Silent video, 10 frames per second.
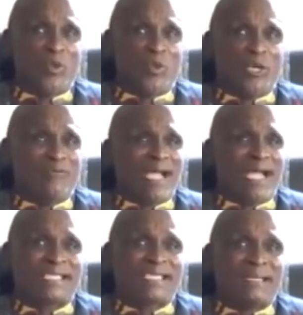Whatever
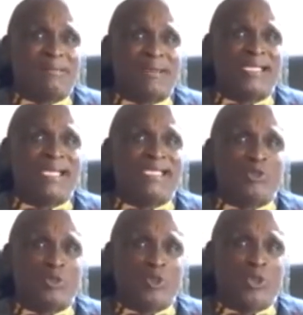I ask my daddy
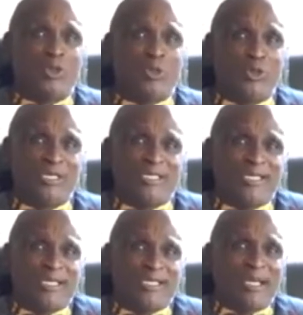to do, he will do
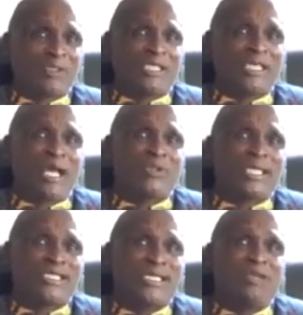it. That was
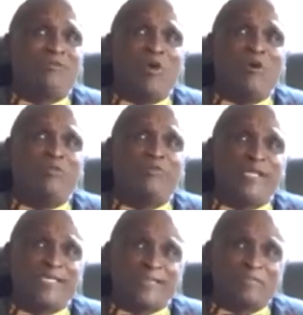Idahosa's level of faith,